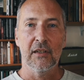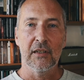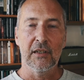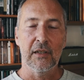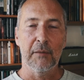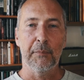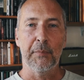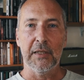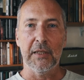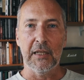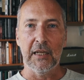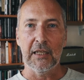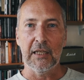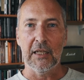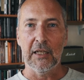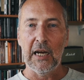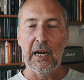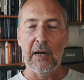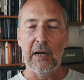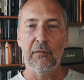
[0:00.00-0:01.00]
but you,
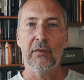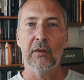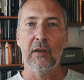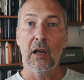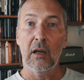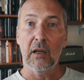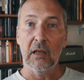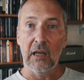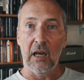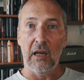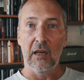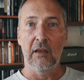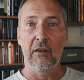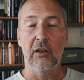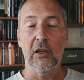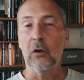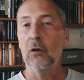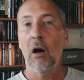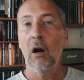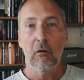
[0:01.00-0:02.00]
you have to kind of get in.
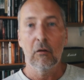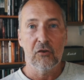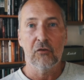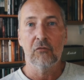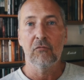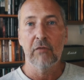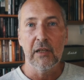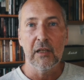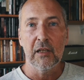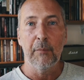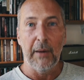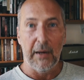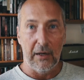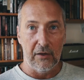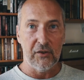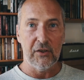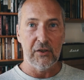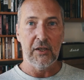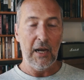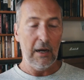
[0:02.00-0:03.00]
You can't just read
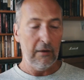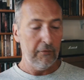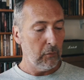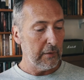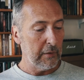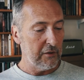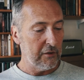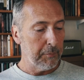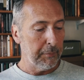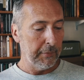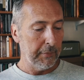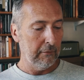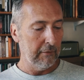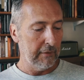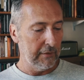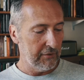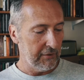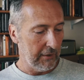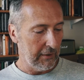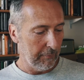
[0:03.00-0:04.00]
about it. You have to
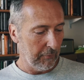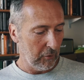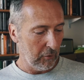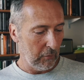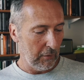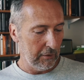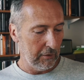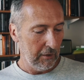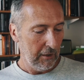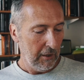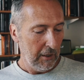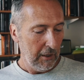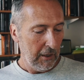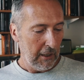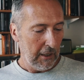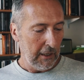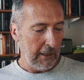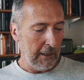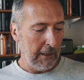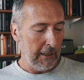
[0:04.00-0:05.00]
experience it. I'm not quite
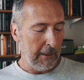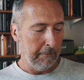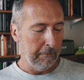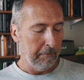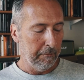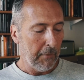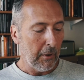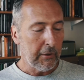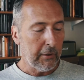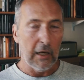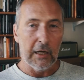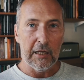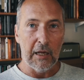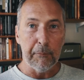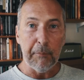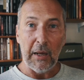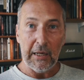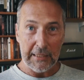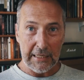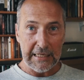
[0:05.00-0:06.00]
um, okay,
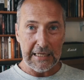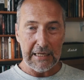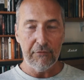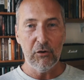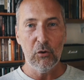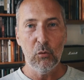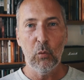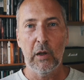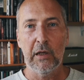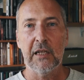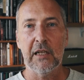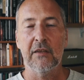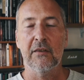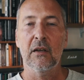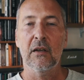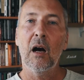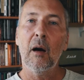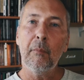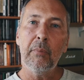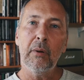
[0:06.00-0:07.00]
but I can give you one
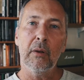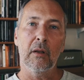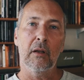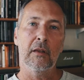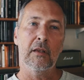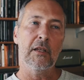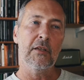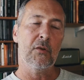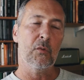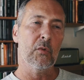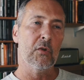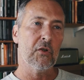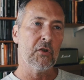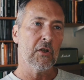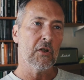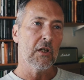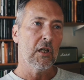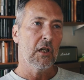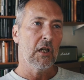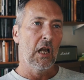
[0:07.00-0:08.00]
example, and this was,
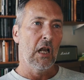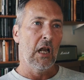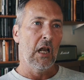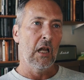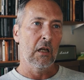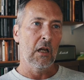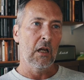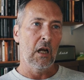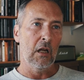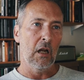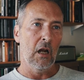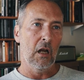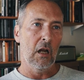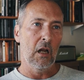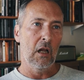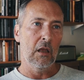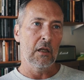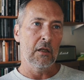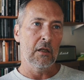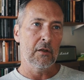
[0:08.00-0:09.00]
and I
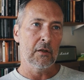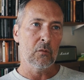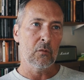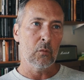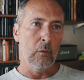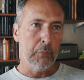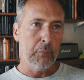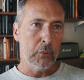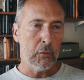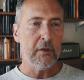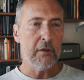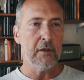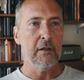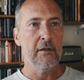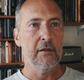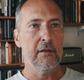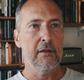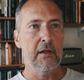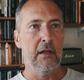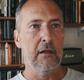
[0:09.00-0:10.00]
this is what Putin
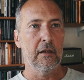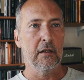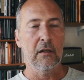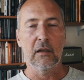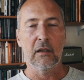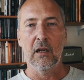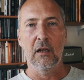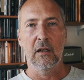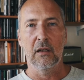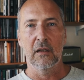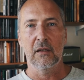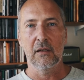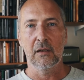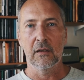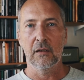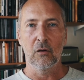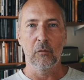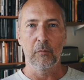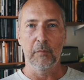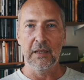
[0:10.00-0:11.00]
said, and again, this
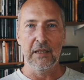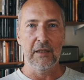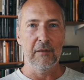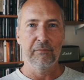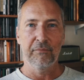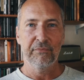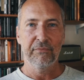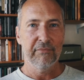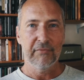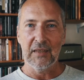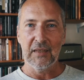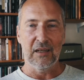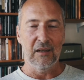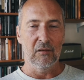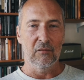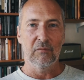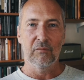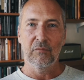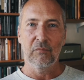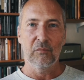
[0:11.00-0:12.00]
is not me you know,
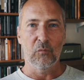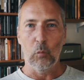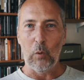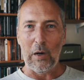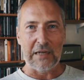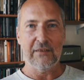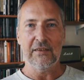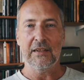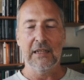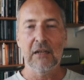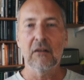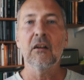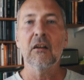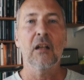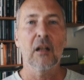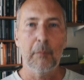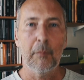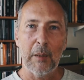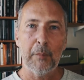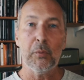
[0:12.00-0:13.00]
waxing
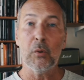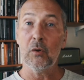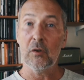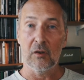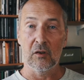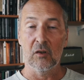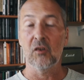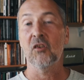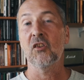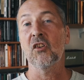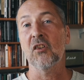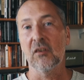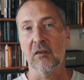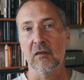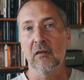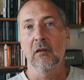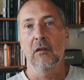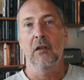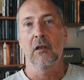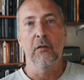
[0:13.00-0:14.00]
lyrical about Putin. It's just
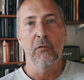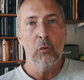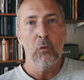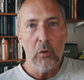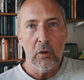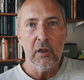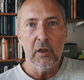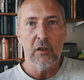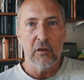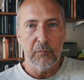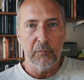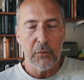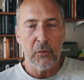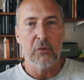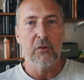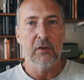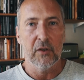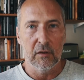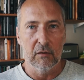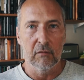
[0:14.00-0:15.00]
you've all heard of
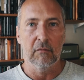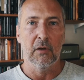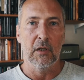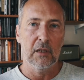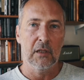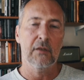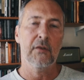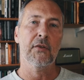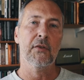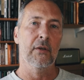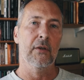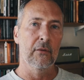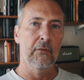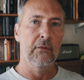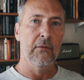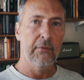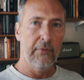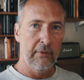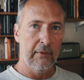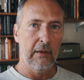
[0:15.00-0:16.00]
Putin, right? So
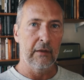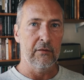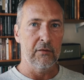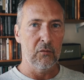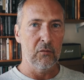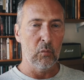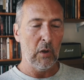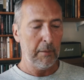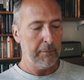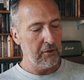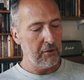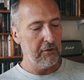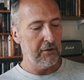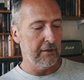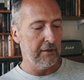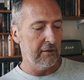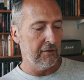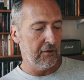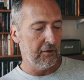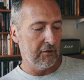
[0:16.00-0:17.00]
this is why I'm
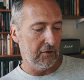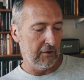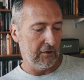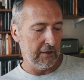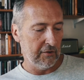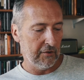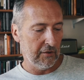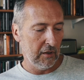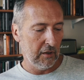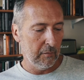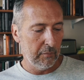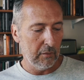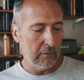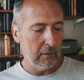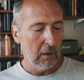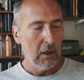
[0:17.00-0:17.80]
using this as an example.